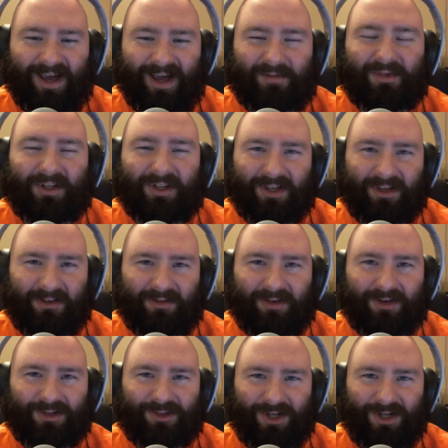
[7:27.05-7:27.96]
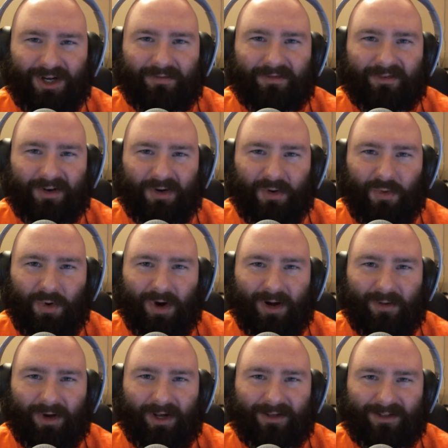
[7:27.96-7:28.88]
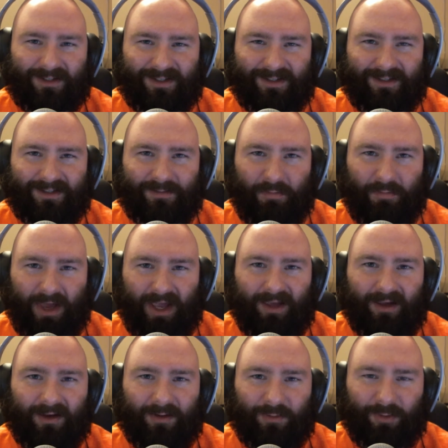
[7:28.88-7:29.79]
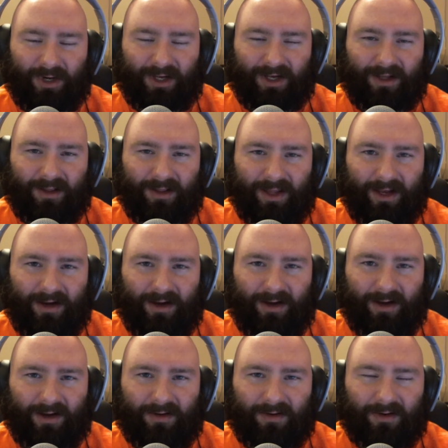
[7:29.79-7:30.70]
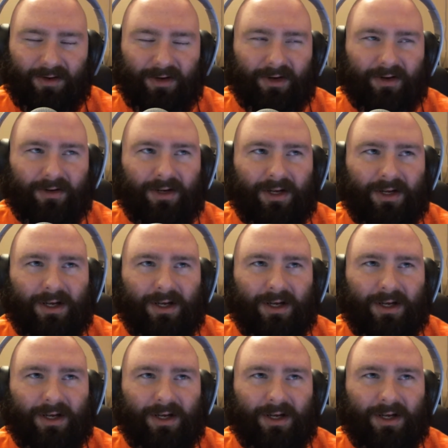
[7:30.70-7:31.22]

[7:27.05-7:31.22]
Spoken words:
been looking for a job for quite a while, since May when I got laid off, or no,